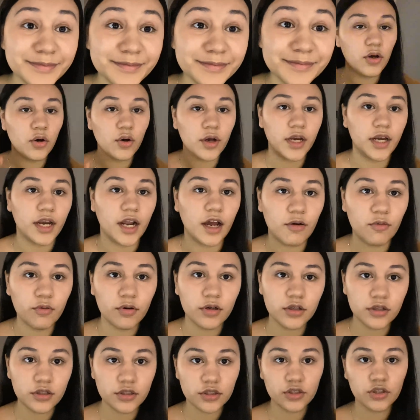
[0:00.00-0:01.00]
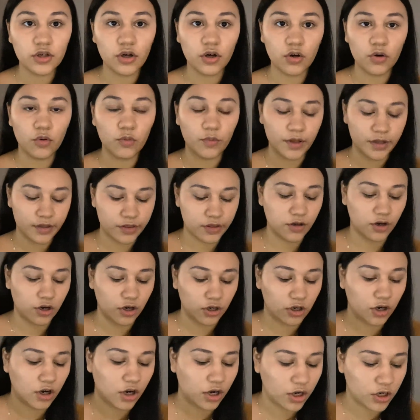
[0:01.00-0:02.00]
Okay, now we're gonna go with our
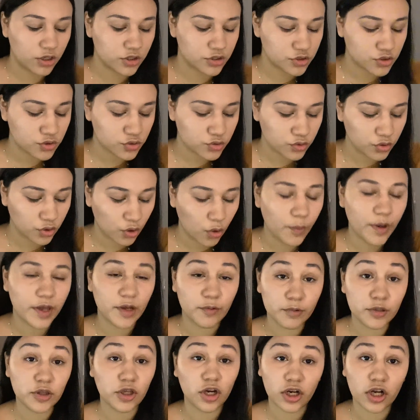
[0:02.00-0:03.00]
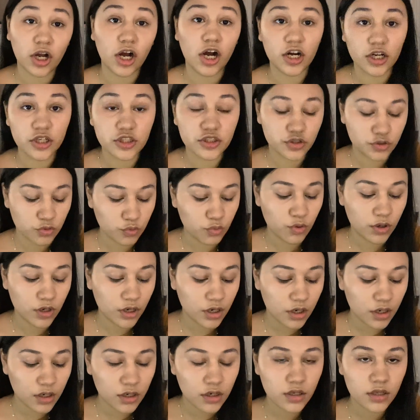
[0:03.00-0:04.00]
go in with our
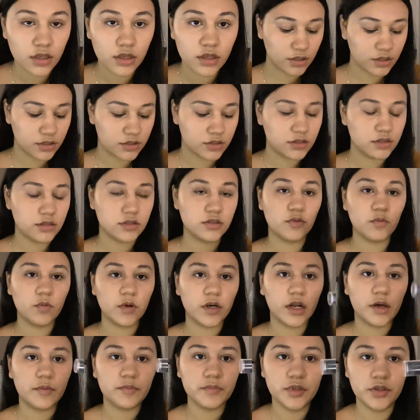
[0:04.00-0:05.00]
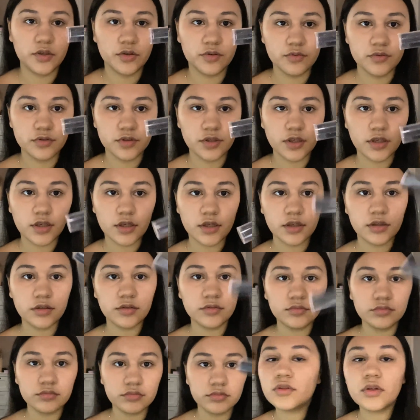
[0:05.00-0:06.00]
contour. This is the one I'm using.
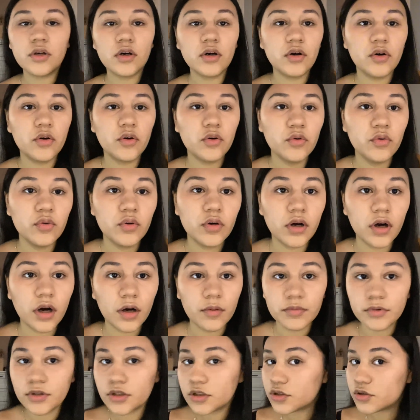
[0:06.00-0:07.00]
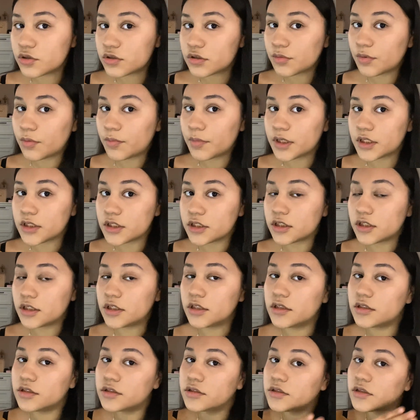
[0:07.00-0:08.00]
So I'm gonna do some of my
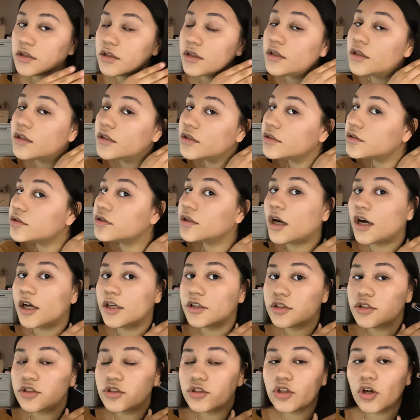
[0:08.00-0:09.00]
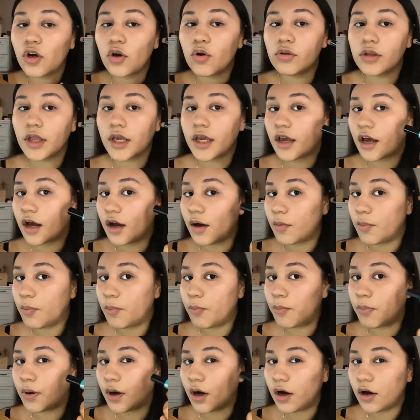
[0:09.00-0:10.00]
cheeks. I just go like
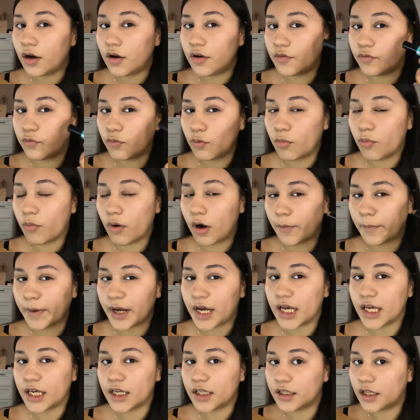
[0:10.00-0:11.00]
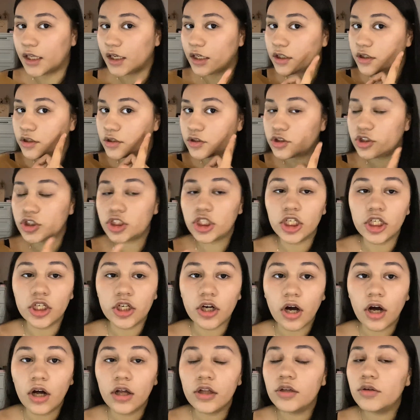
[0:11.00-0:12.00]
above where my like cheek
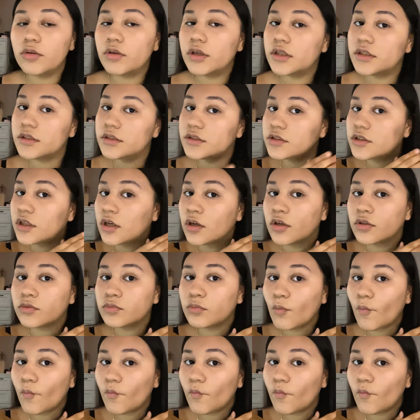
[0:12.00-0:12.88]
hollow is, so